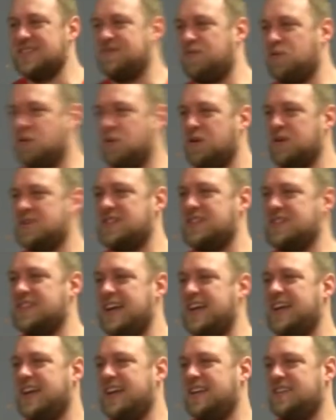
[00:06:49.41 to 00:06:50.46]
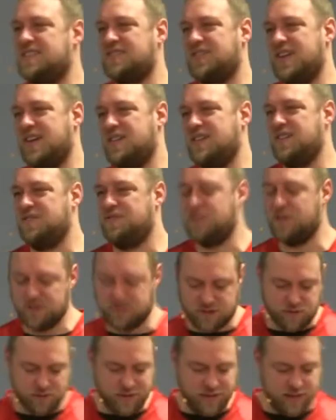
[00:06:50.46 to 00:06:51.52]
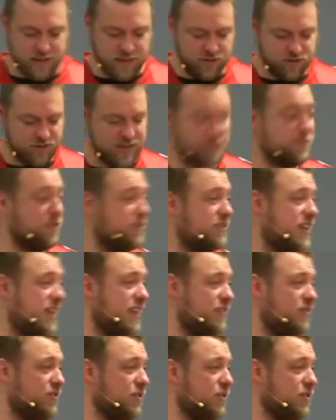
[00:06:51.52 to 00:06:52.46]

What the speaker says: for today is found in 1 Corinthians chapter 10.